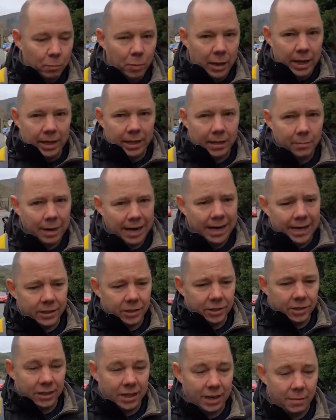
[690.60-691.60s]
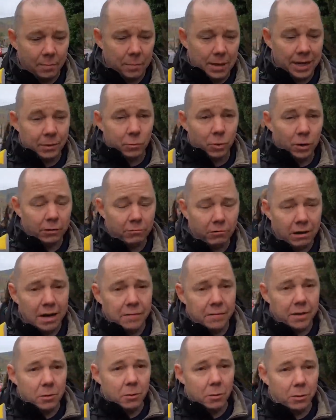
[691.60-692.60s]
pick your mash, and then pick what
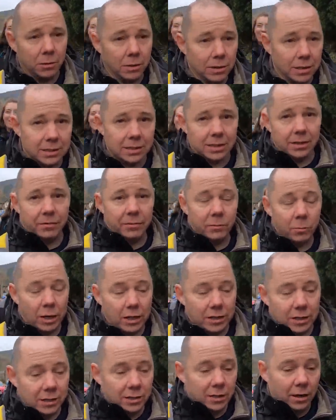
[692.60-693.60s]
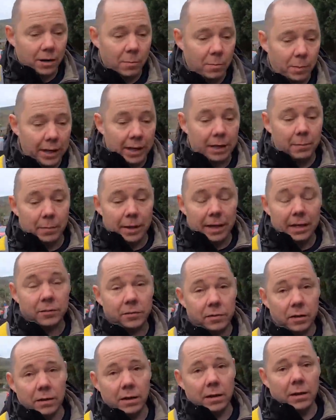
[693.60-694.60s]
gravy you want. It's different ones. It's like a pick and mix
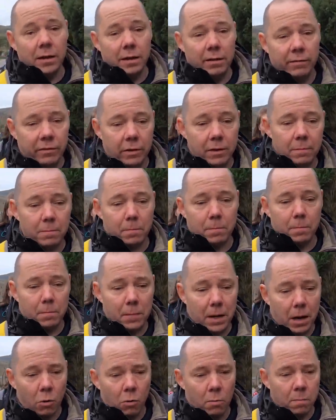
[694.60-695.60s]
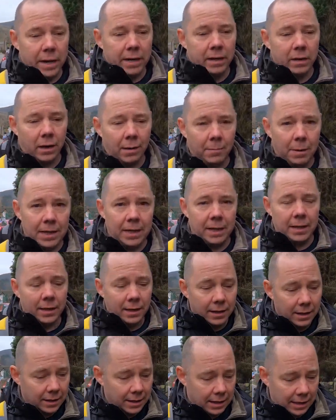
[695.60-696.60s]
for for old men like me.
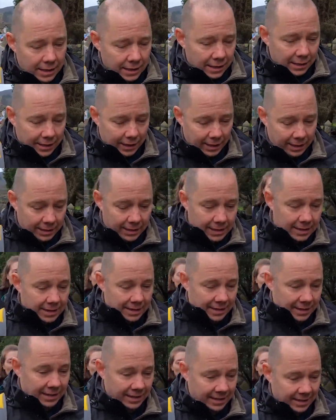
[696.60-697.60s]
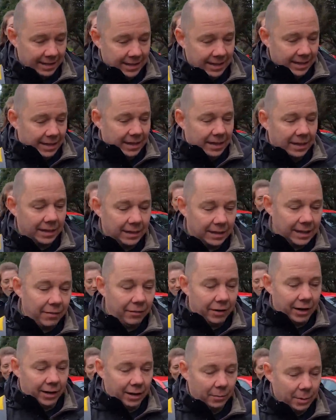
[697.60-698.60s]
that will yeah. be for next birthday. Though.
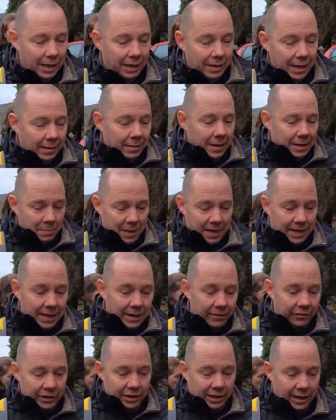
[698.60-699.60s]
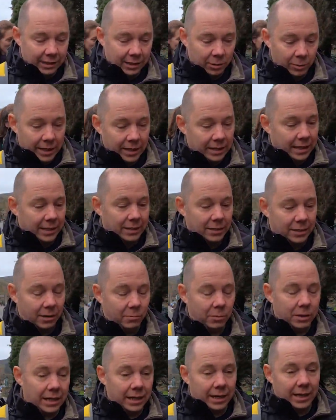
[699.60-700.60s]
Definitely gonna yeah, that back there for to eat next
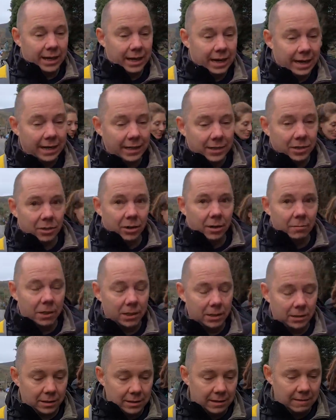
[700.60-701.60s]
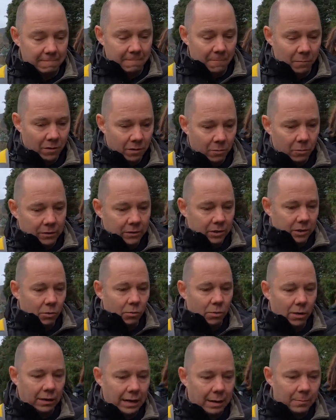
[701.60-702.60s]
time. We didn't eat there this time because we've
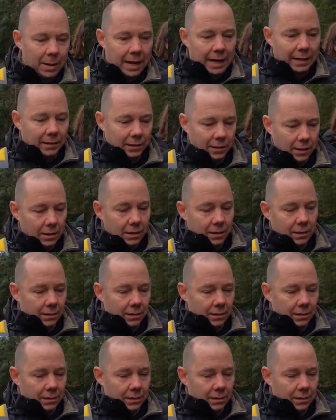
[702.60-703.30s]
still got to get back to